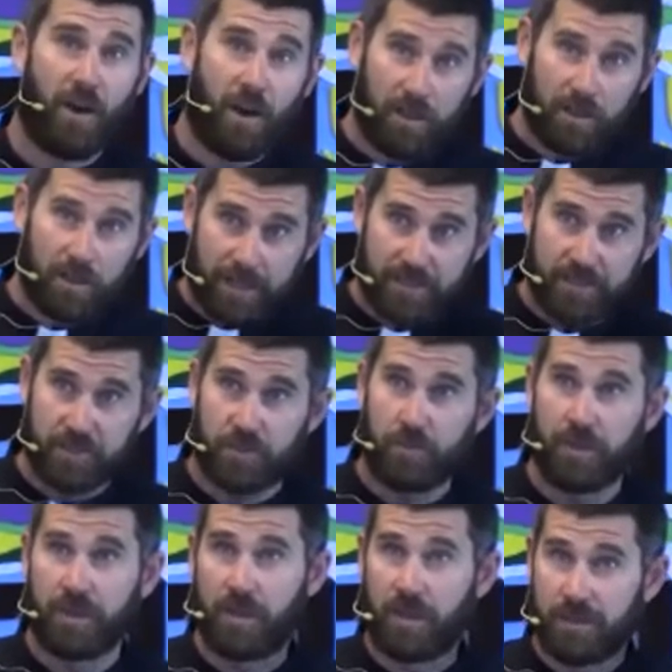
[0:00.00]
All of that's
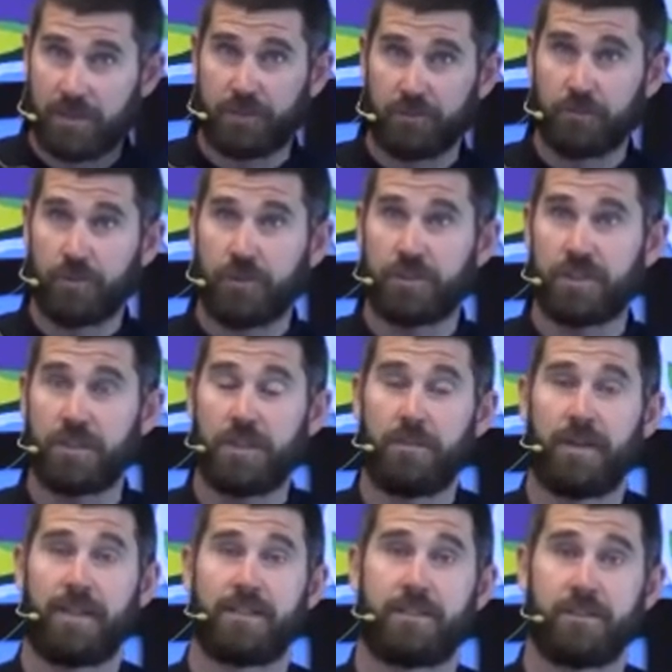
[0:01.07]
going on. The
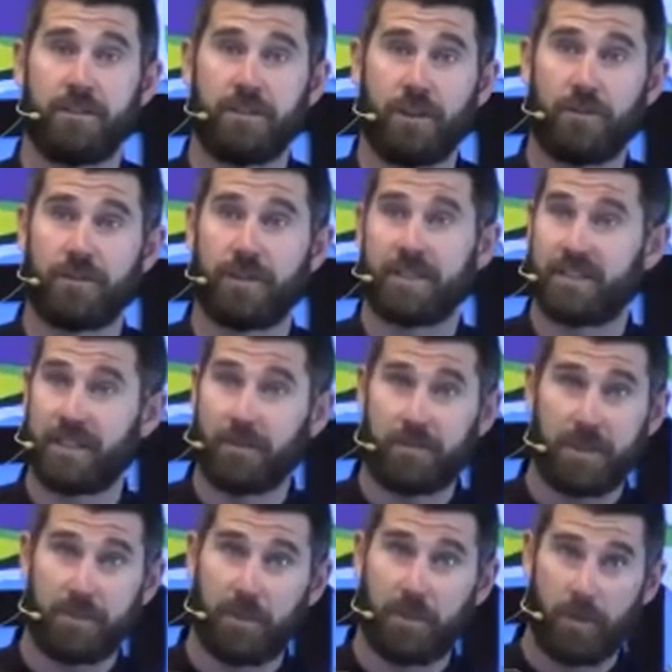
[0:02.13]
Jerusalemites know that some
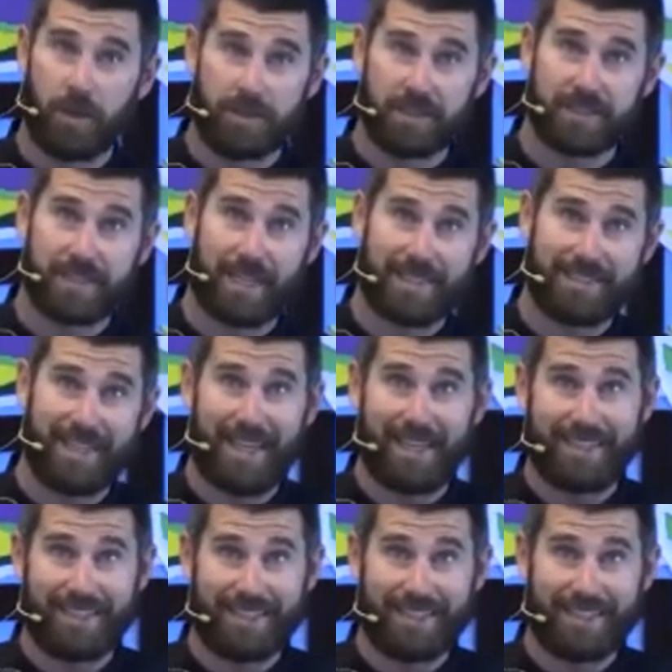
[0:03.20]
people want this guy dead,